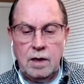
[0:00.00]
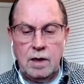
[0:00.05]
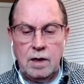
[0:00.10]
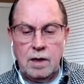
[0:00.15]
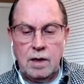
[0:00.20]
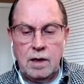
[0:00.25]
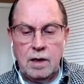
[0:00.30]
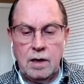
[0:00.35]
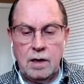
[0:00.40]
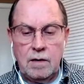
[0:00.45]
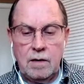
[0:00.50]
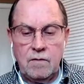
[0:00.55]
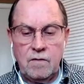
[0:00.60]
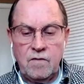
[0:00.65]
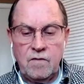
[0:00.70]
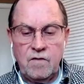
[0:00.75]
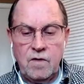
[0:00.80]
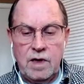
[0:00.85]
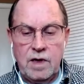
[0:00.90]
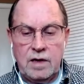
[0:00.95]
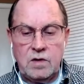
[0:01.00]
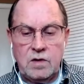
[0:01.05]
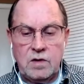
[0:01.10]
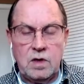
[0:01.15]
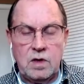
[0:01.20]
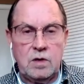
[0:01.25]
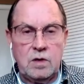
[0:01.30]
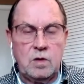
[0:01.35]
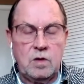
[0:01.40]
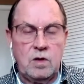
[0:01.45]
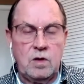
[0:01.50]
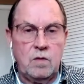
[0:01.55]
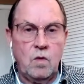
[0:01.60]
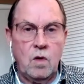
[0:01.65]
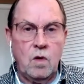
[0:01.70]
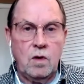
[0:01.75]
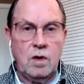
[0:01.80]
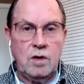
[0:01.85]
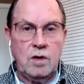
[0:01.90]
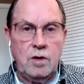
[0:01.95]
as the
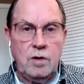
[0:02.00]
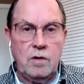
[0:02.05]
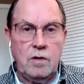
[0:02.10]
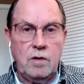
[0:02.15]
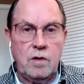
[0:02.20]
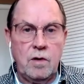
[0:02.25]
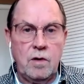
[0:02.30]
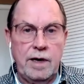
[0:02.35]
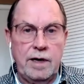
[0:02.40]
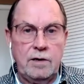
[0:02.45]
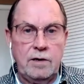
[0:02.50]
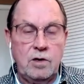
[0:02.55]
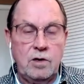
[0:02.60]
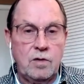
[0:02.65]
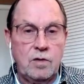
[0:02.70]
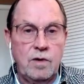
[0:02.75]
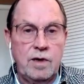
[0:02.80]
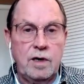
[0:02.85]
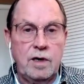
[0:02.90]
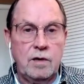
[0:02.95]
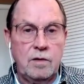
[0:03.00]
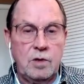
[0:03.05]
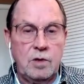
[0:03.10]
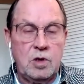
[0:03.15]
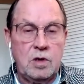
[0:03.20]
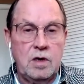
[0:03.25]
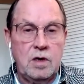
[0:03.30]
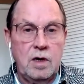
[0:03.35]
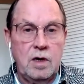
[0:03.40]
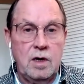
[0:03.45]
war in Ukraine triggers